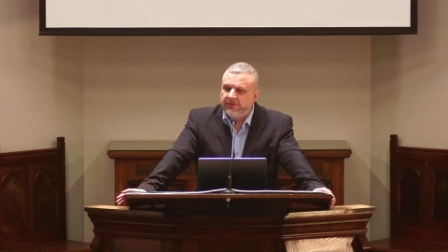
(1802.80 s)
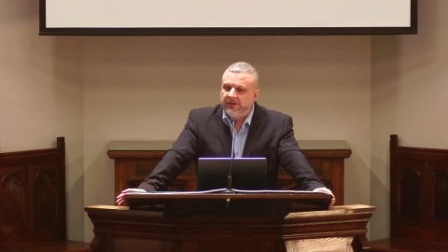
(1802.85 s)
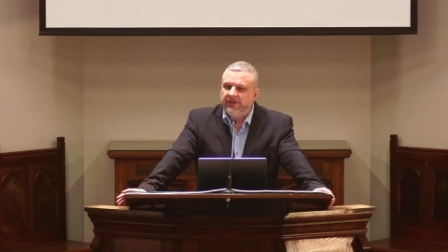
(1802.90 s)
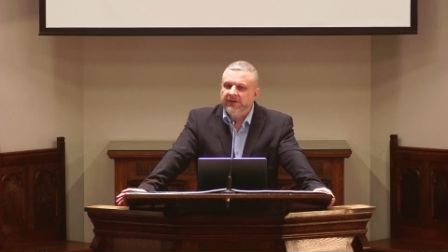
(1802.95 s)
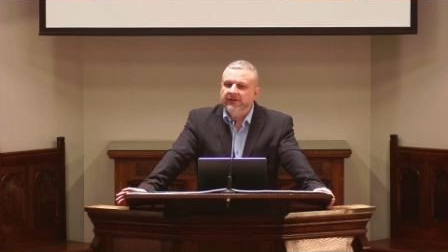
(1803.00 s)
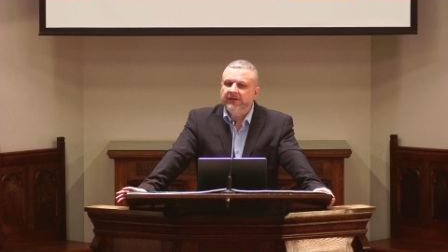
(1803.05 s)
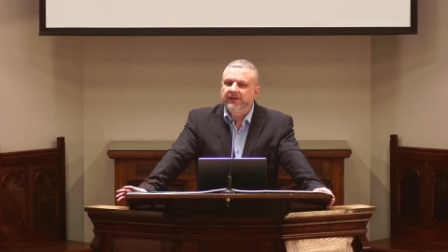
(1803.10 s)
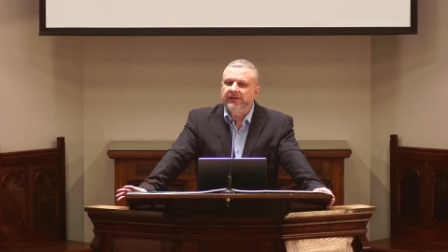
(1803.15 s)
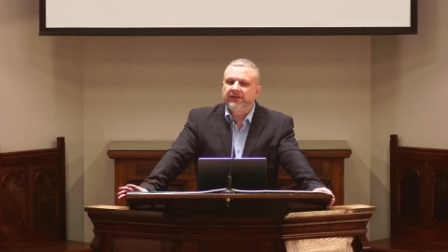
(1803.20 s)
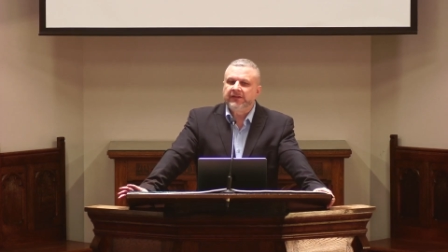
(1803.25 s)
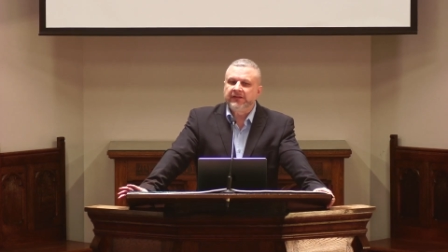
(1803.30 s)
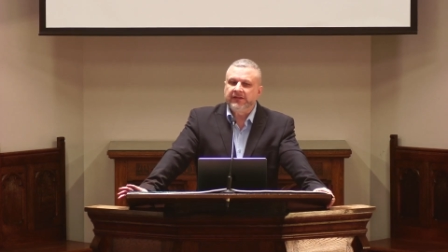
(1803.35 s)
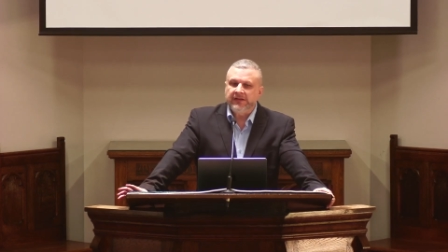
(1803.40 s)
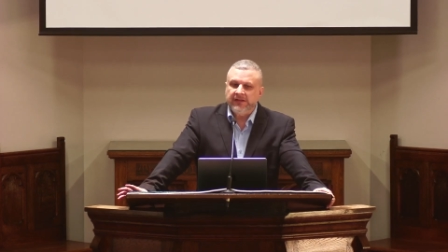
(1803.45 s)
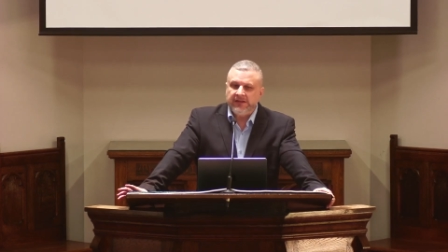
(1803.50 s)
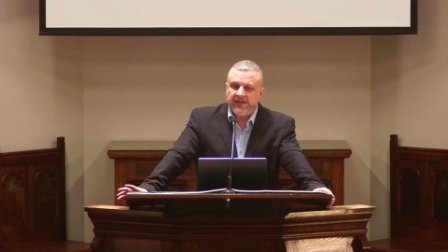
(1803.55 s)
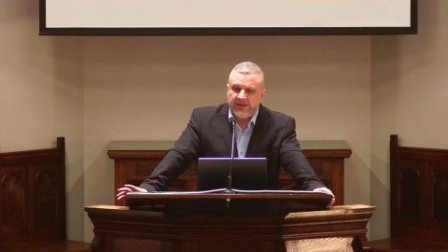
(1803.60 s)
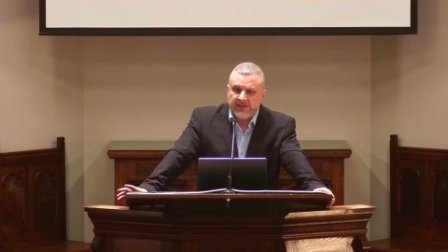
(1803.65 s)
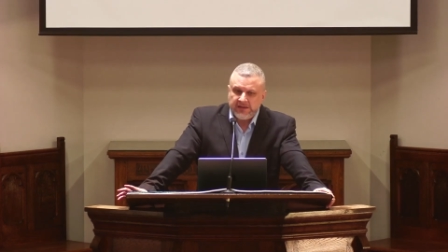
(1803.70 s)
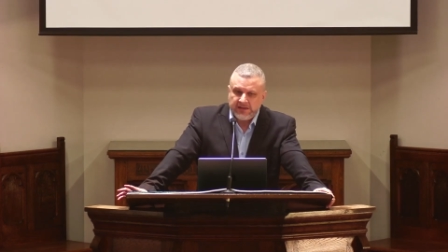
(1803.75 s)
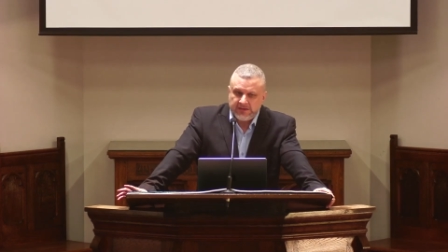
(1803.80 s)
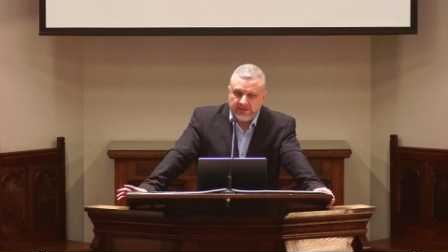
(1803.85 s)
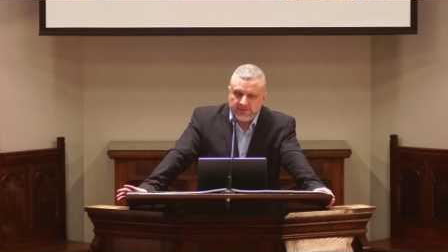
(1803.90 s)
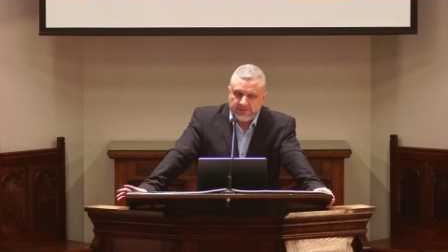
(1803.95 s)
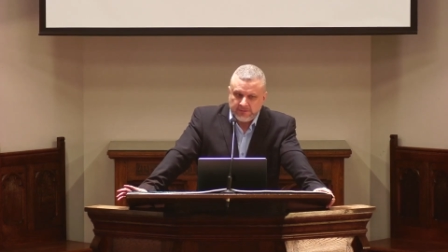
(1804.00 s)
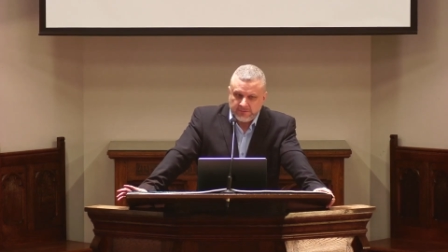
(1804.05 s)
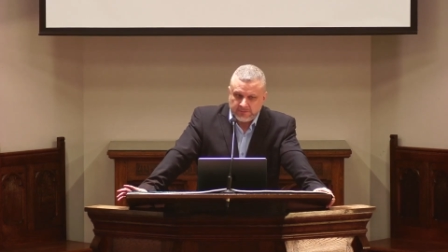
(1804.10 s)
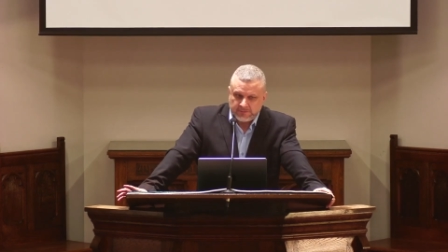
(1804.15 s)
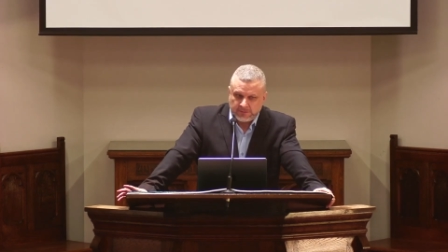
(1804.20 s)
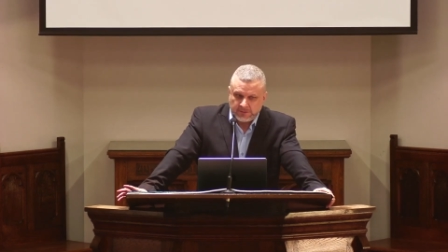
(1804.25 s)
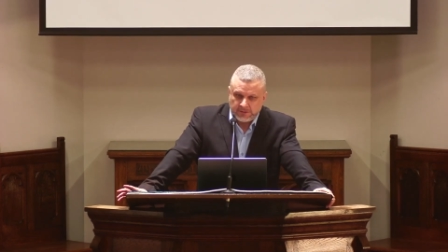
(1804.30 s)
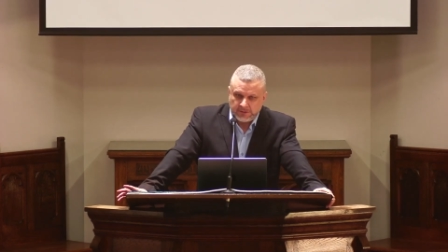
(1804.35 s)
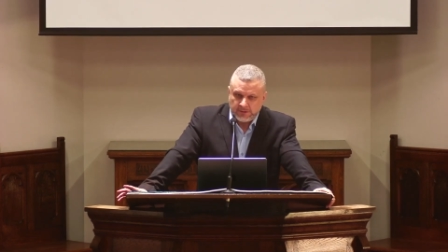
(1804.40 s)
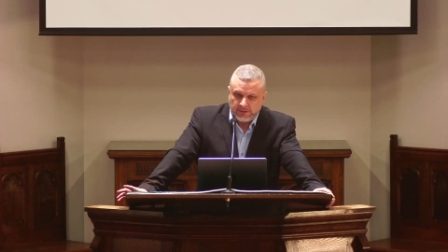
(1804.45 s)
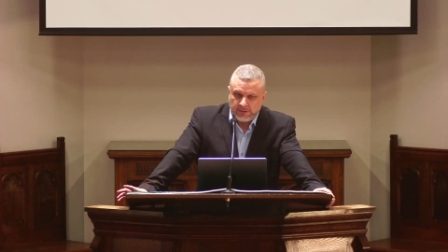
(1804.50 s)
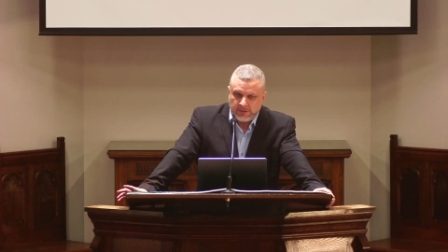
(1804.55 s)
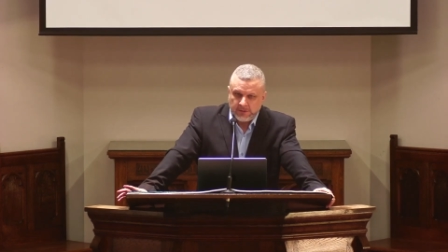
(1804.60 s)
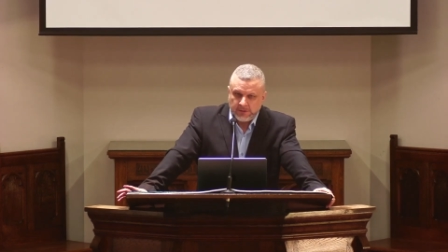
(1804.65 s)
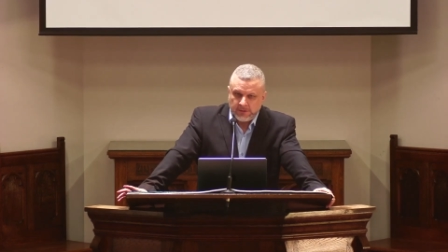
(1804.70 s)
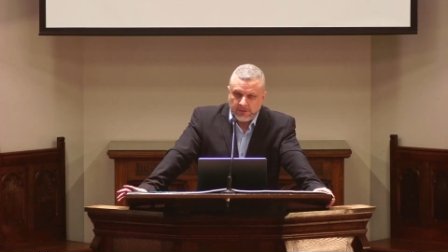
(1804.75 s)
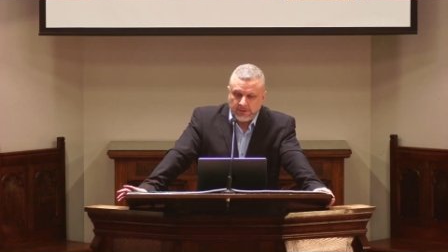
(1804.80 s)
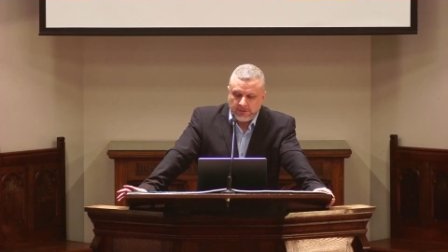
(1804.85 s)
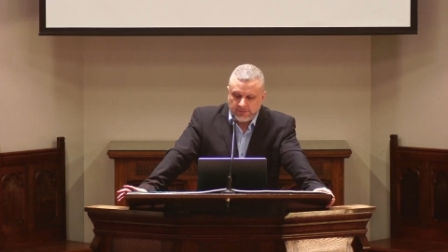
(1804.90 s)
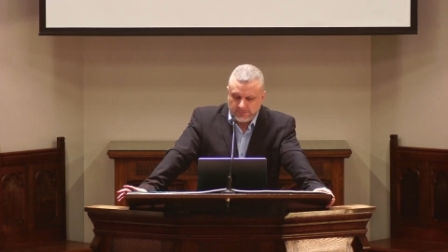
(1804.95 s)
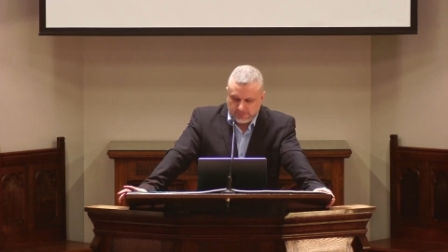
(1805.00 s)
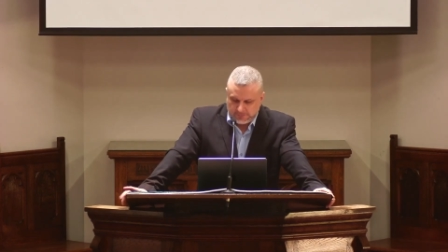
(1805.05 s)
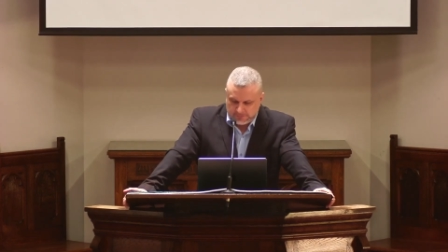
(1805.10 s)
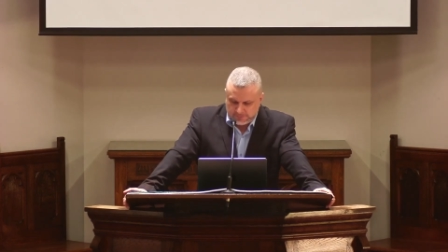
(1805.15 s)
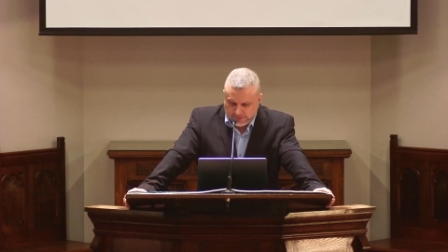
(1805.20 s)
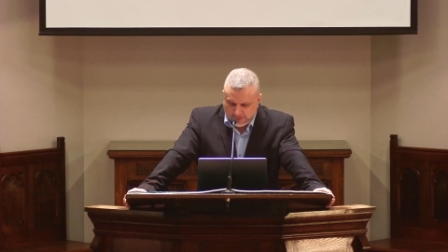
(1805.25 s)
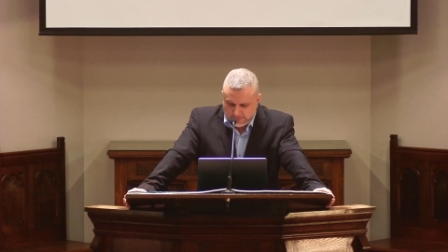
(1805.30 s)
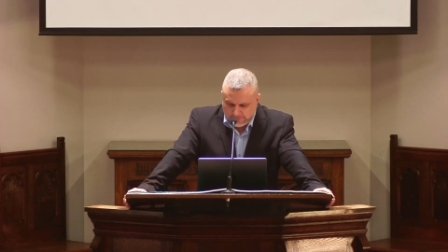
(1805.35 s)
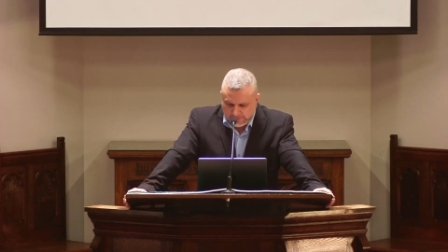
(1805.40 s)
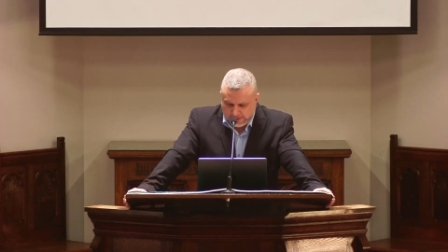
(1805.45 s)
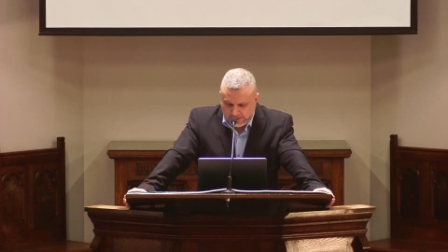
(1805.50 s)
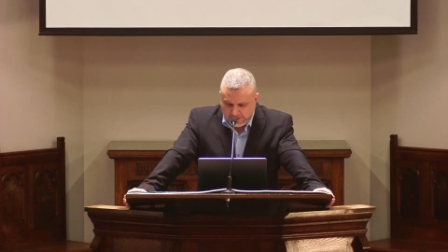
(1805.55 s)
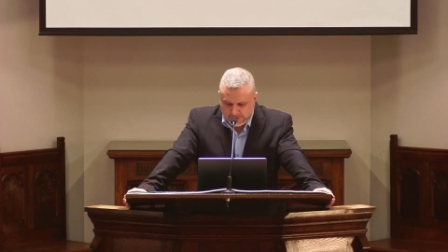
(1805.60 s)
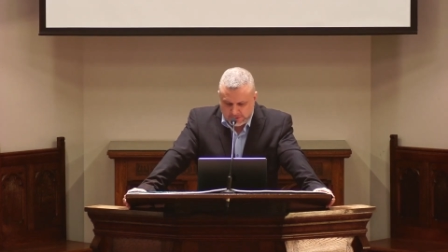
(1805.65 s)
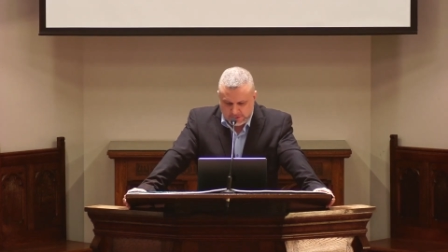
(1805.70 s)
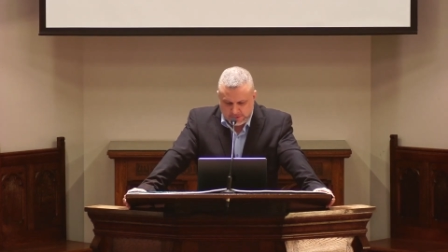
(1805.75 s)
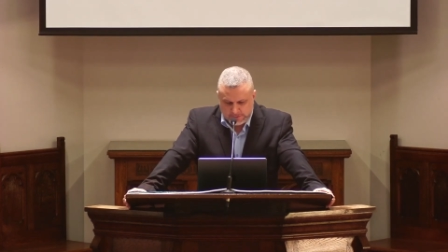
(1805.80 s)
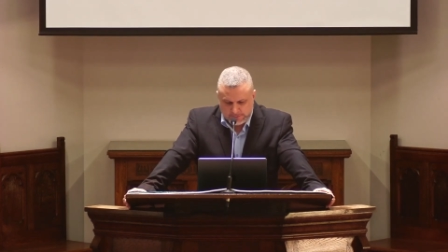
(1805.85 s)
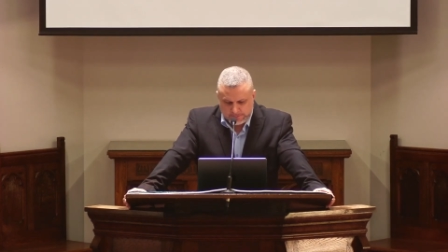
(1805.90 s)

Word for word: it leads to salvation.